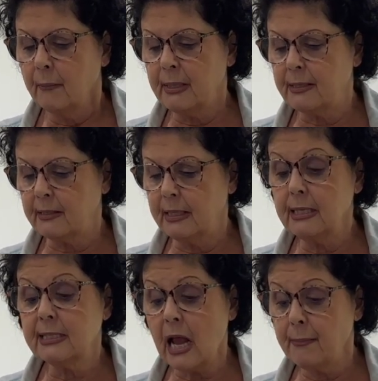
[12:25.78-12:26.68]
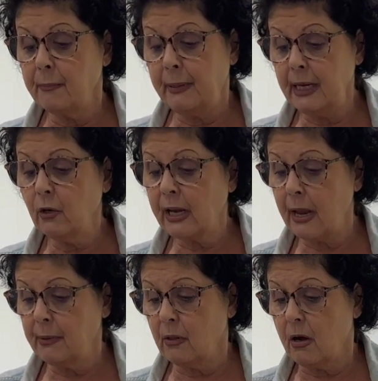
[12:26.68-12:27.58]
But then Simon Peter
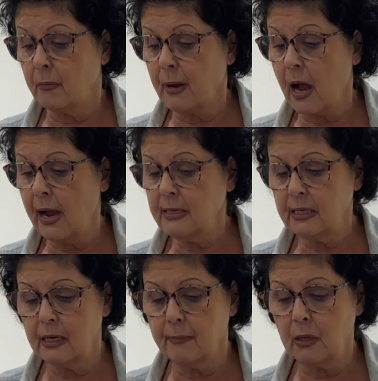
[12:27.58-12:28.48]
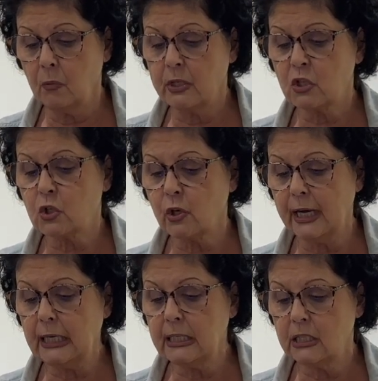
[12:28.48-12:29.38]
came along behind him and went
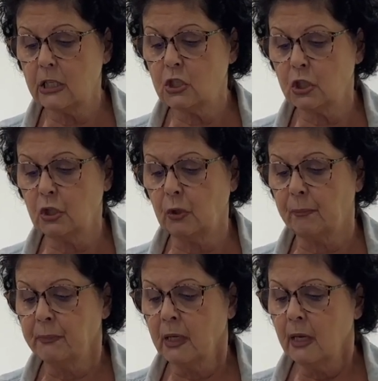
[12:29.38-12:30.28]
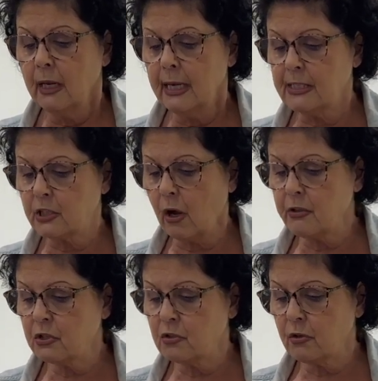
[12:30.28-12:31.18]
straight into the tomb. He saw
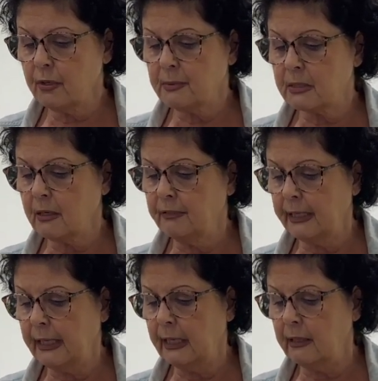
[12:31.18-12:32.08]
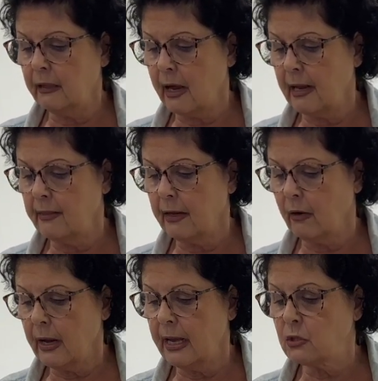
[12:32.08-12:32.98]
the strips of linen lying
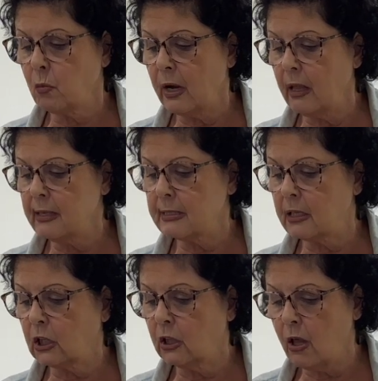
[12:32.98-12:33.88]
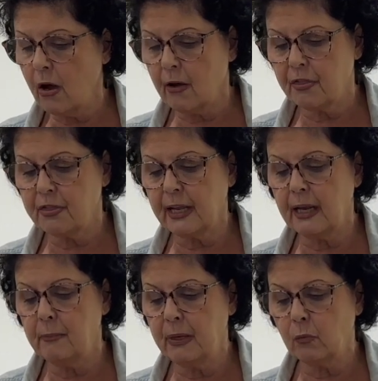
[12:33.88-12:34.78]
there, as well as the cloth that
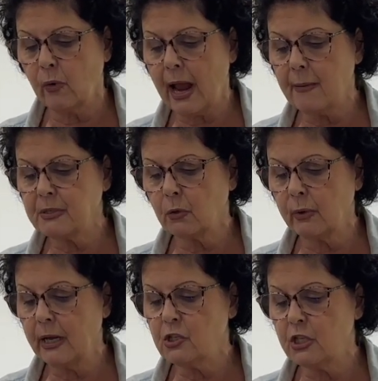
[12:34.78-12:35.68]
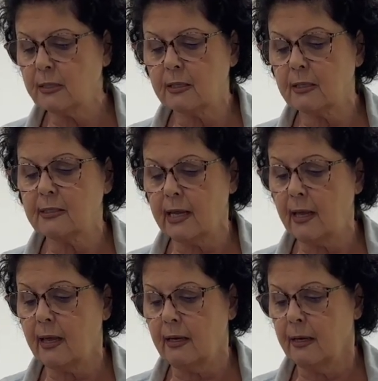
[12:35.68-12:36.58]
had been wrapped around Jesus'
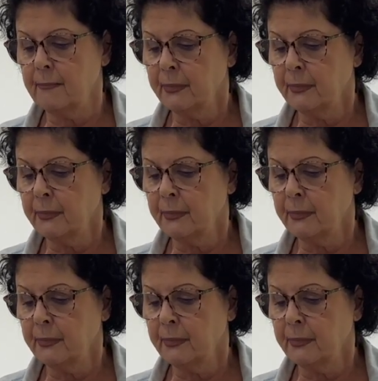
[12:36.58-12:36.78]
head.